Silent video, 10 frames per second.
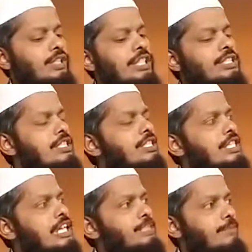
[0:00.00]
it is
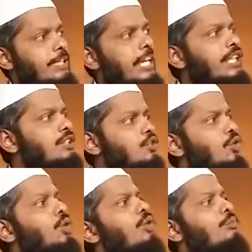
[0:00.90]
especially
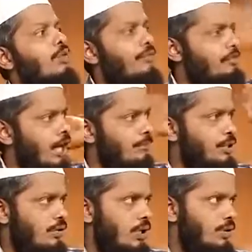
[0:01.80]
to Prophet
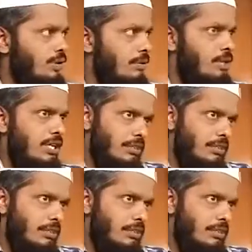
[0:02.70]
Muhammad sallallahu alaihi wasallam.